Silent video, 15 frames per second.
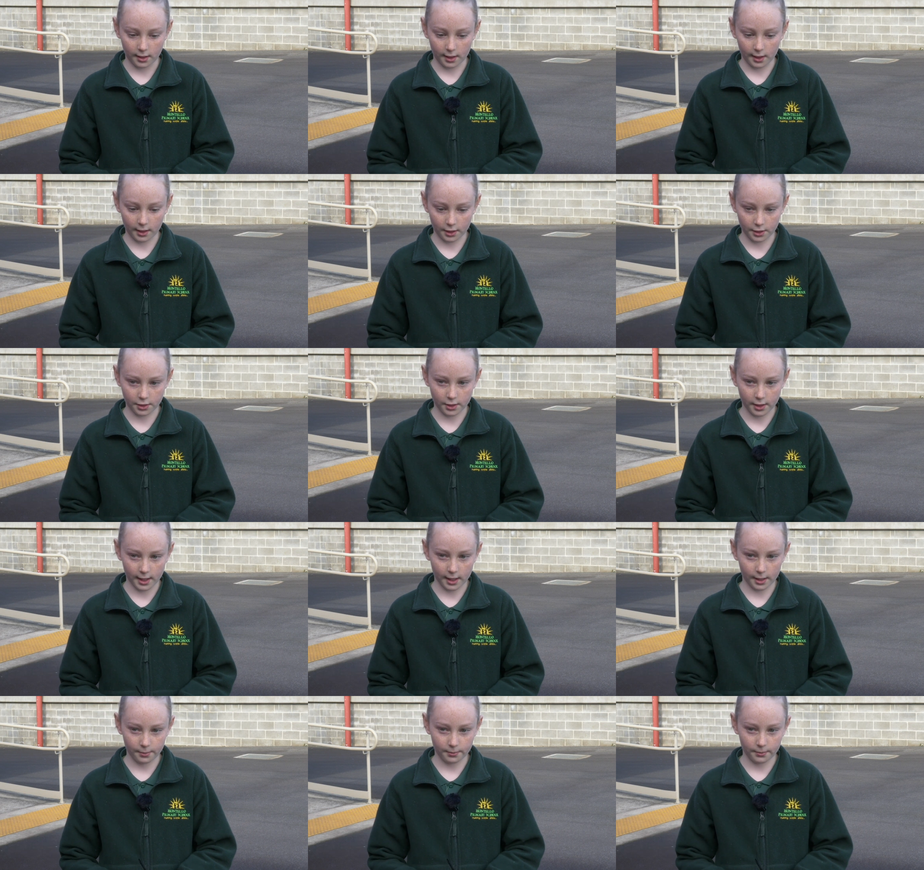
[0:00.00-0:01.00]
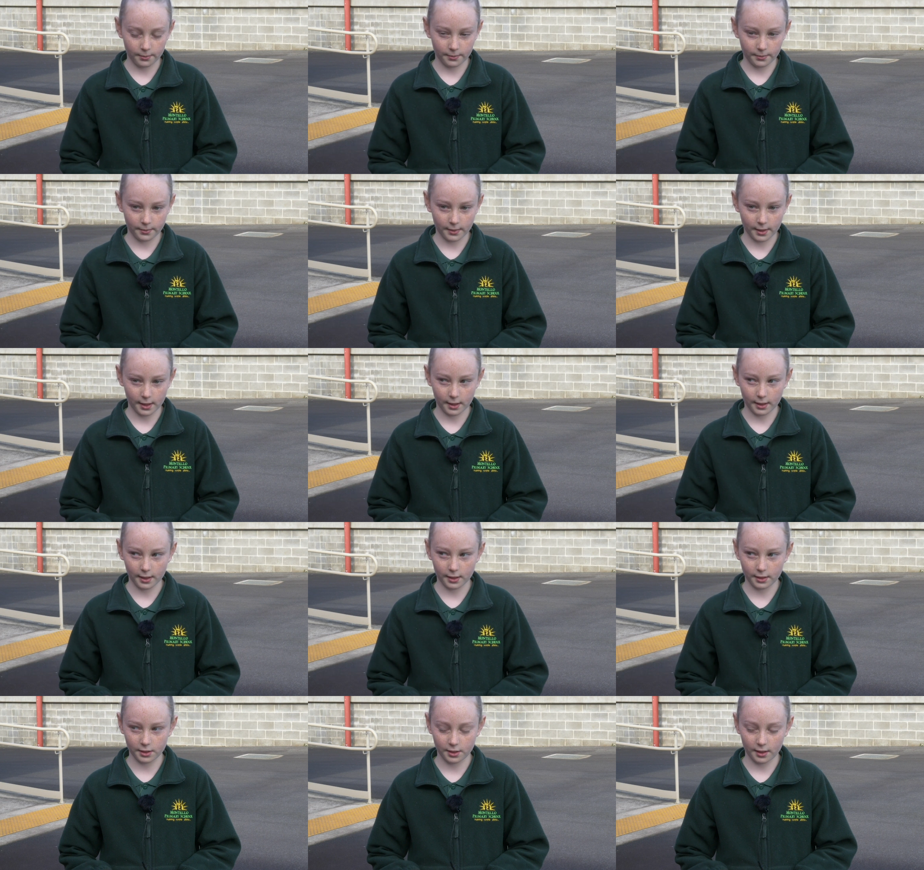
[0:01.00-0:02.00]
at a time
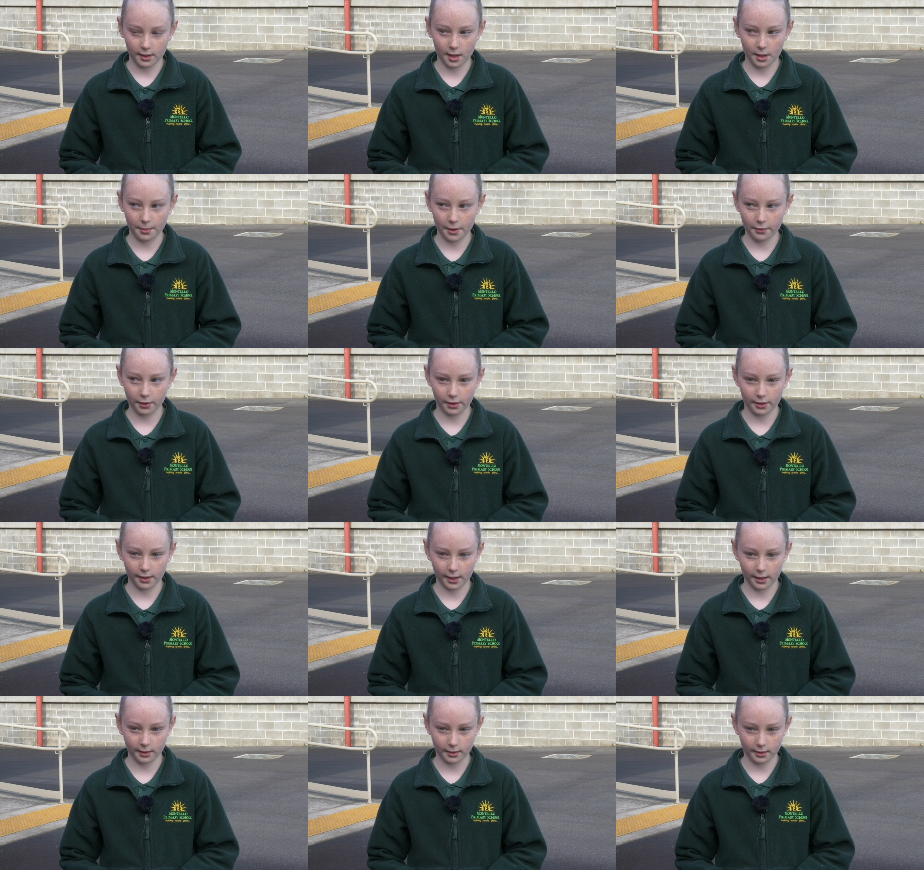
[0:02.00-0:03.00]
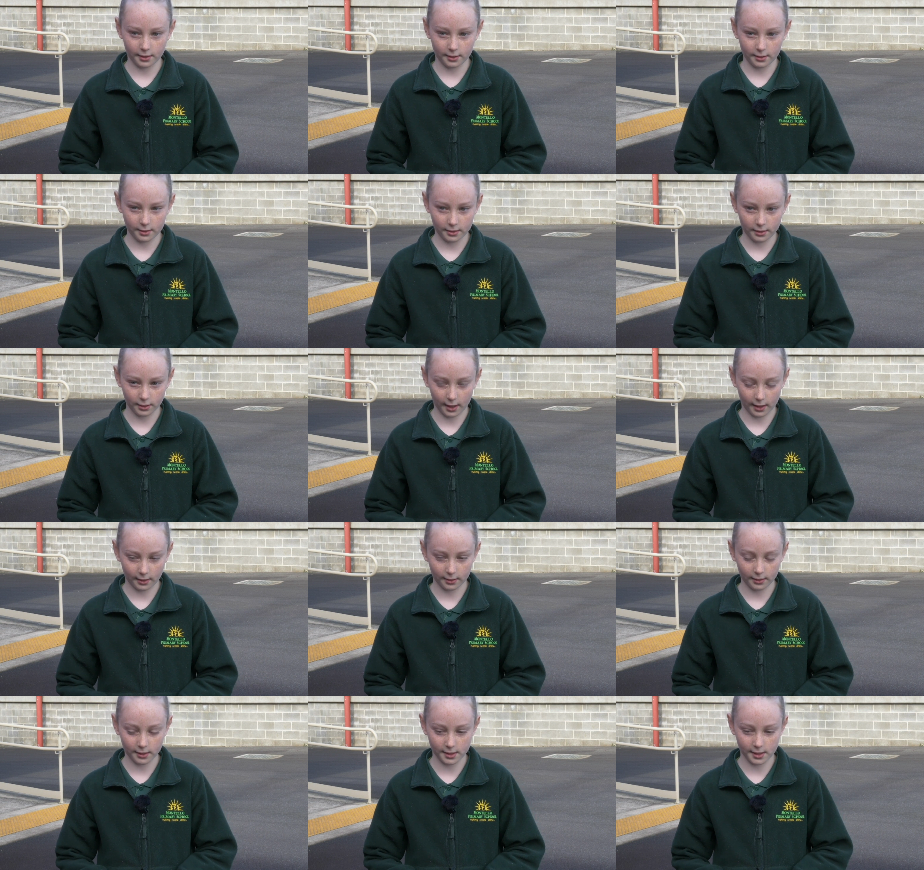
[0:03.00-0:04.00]
and keep everything at like
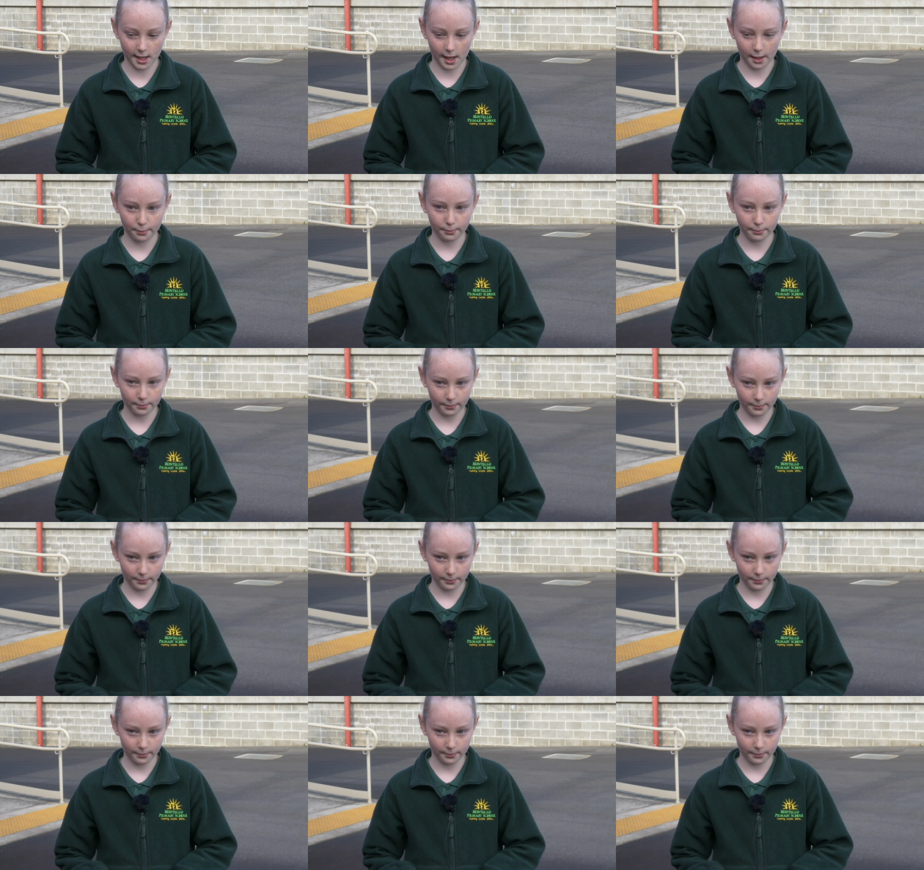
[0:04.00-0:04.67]
the same.